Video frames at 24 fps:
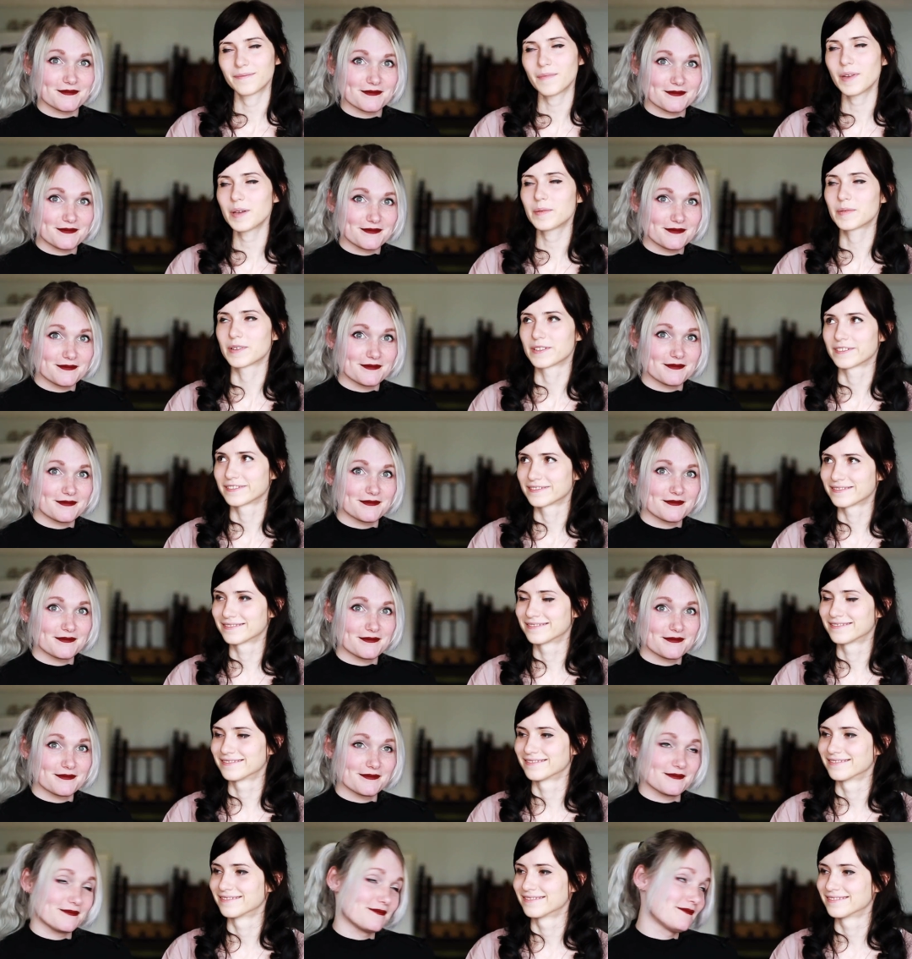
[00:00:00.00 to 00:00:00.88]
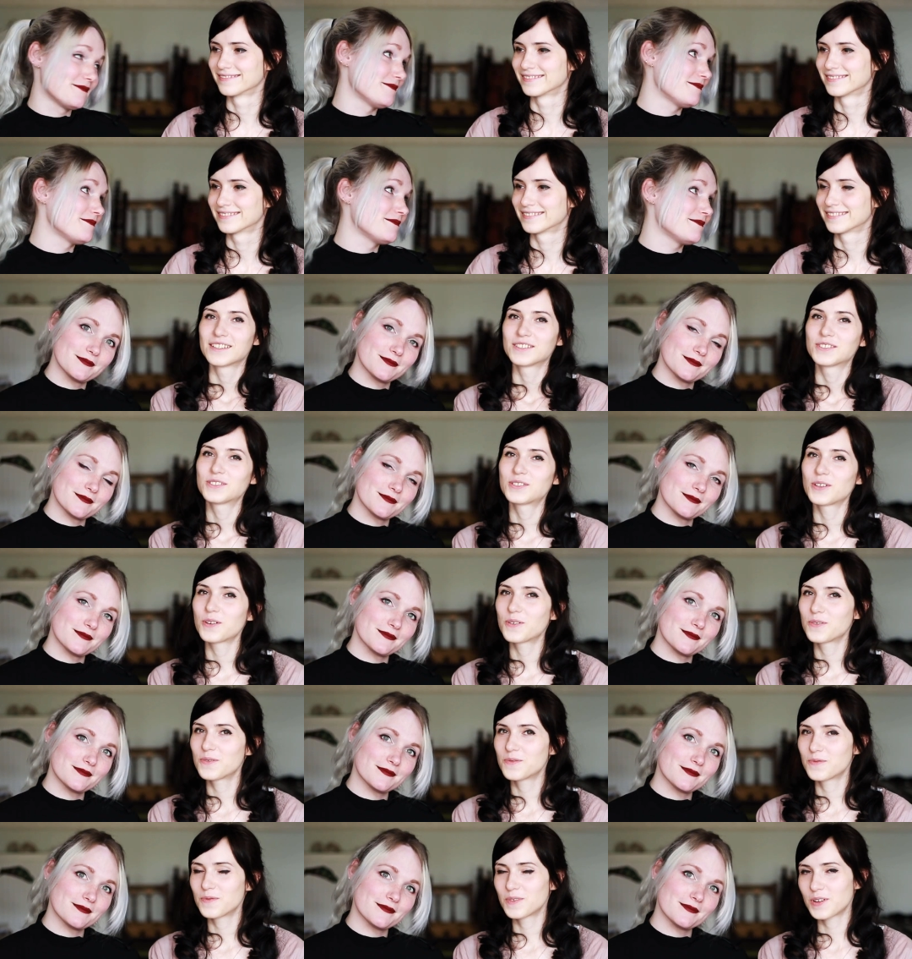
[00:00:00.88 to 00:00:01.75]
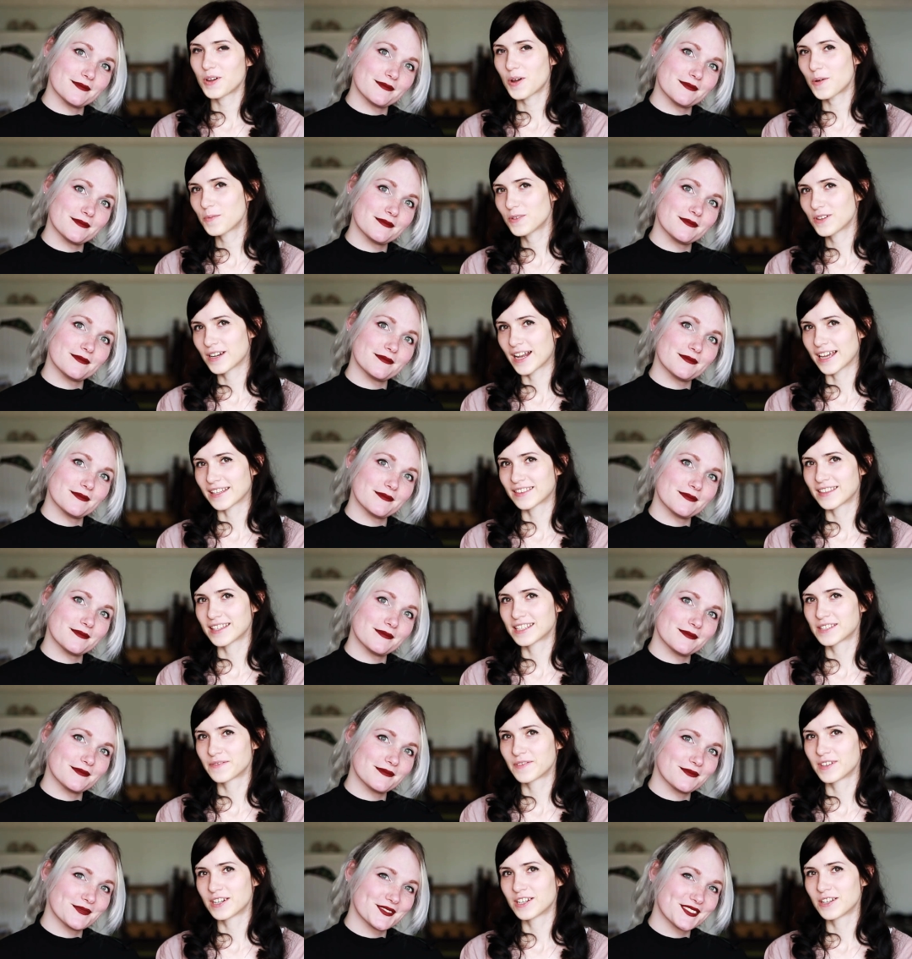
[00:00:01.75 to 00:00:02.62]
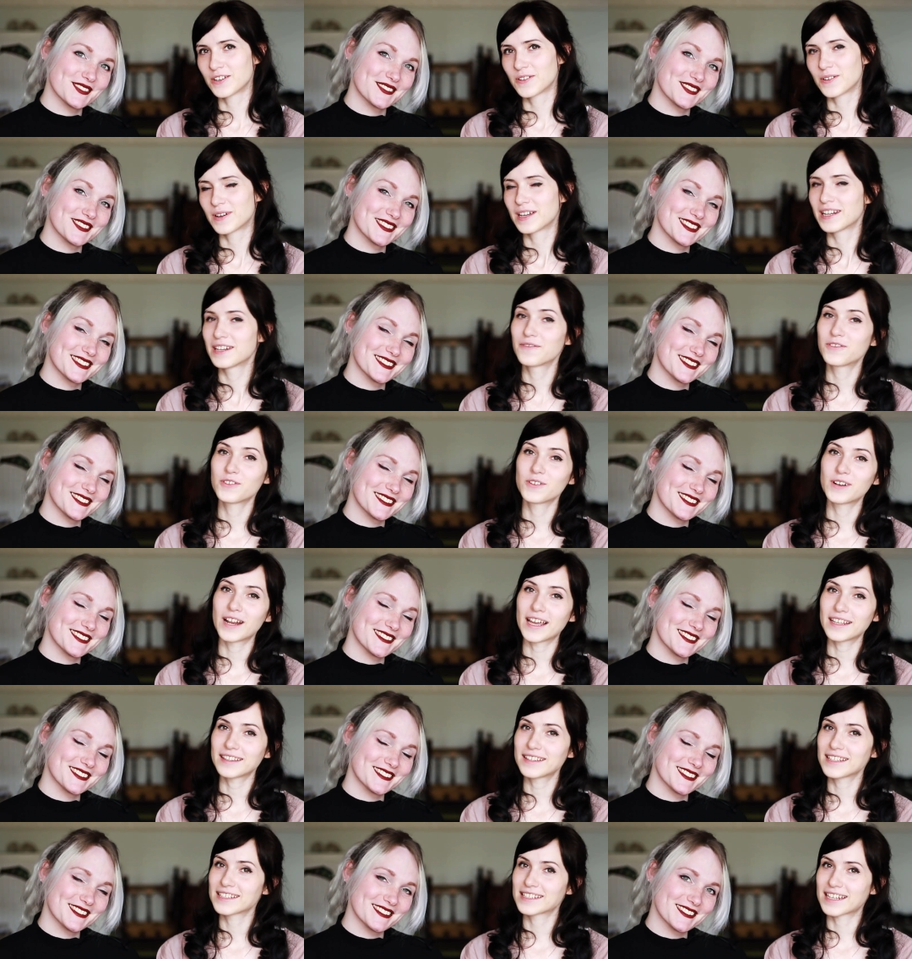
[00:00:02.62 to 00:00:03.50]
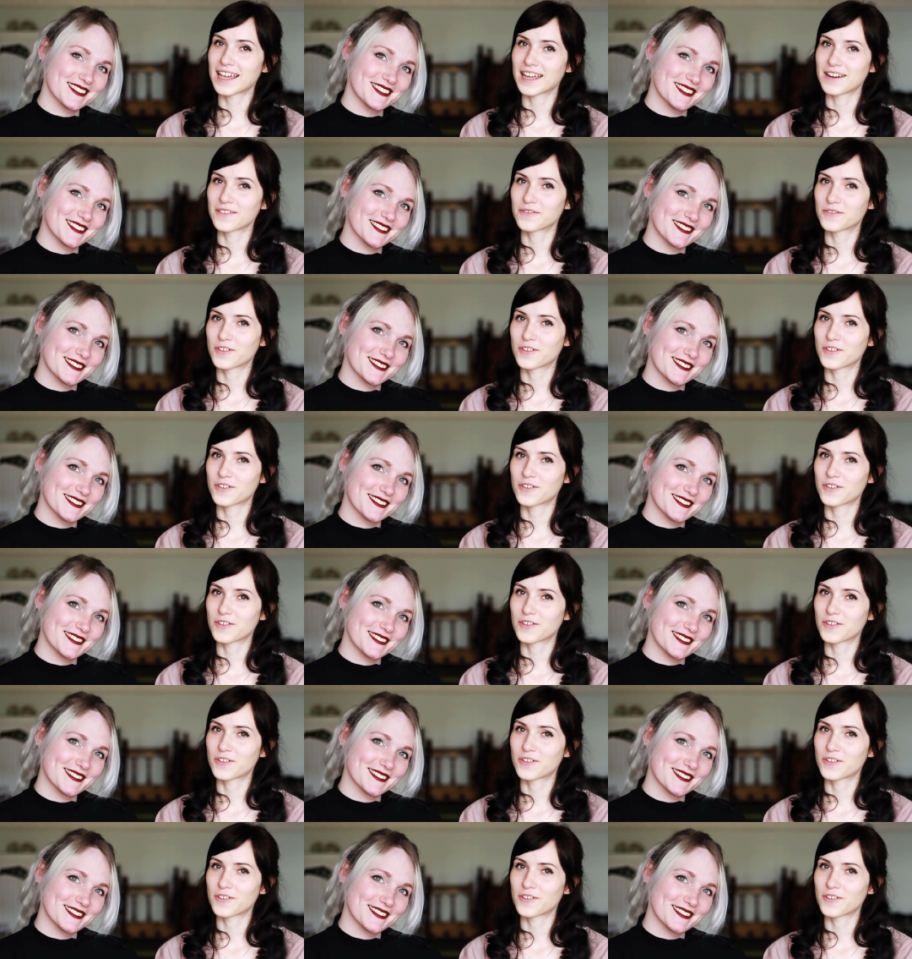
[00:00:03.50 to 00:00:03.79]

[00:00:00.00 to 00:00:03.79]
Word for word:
Speaker 1: Maybe. So we hope you liked this video and if you like this kind